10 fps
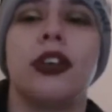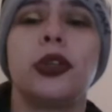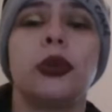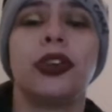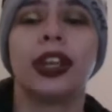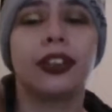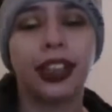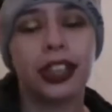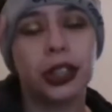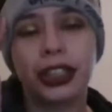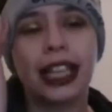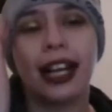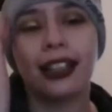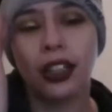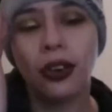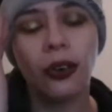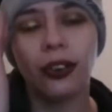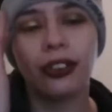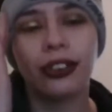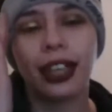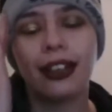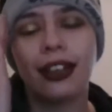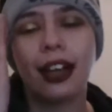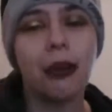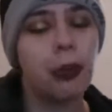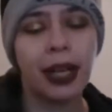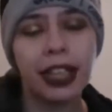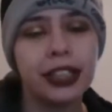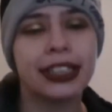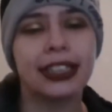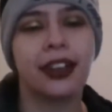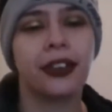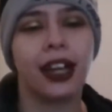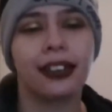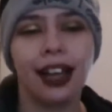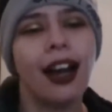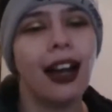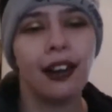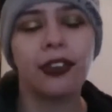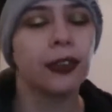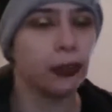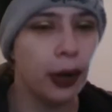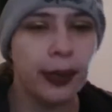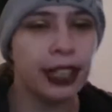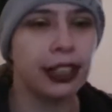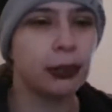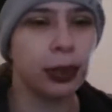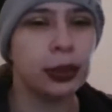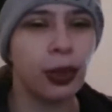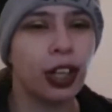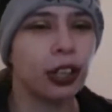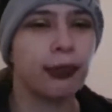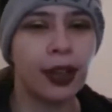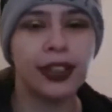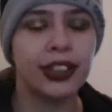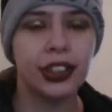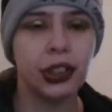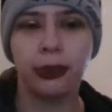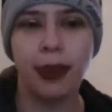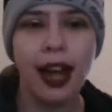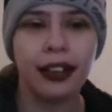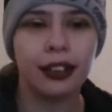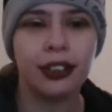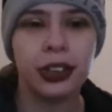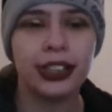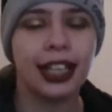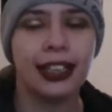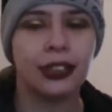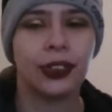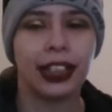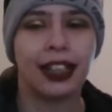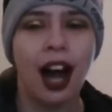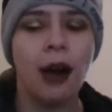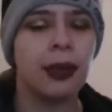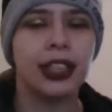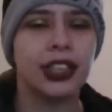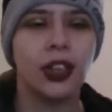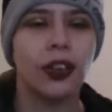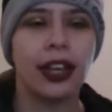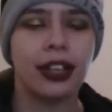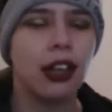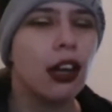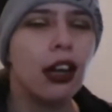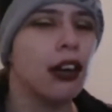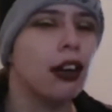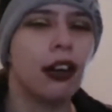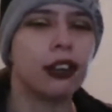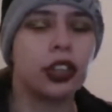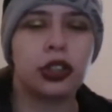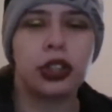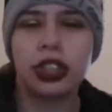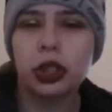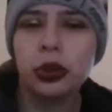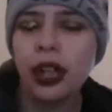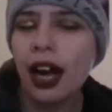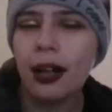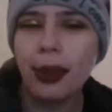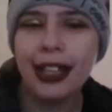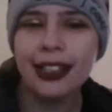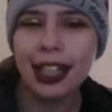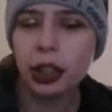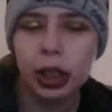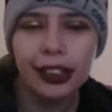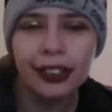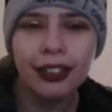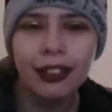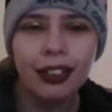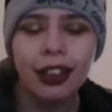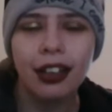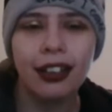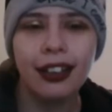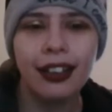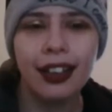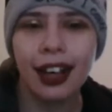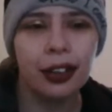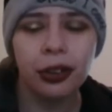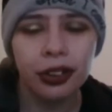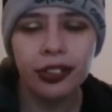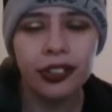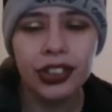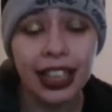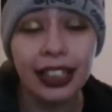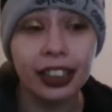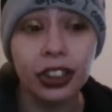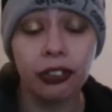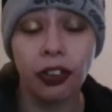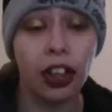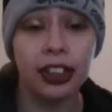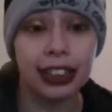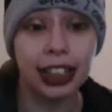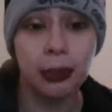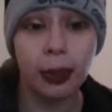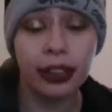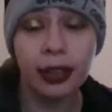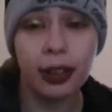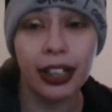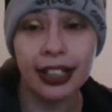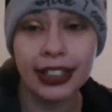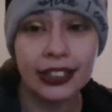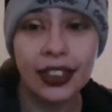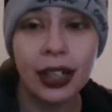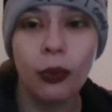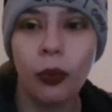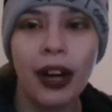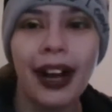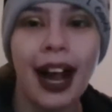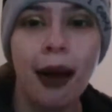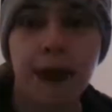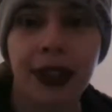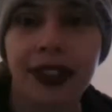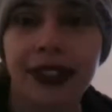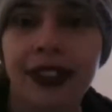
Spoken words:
you literally just got told like a couple pages ago that not every woman in Bridgewater marries 2 men, just that it's really common. So like, did you not pay attention? Like, I don't understand. Did you fall asleep while they were answering? What happened?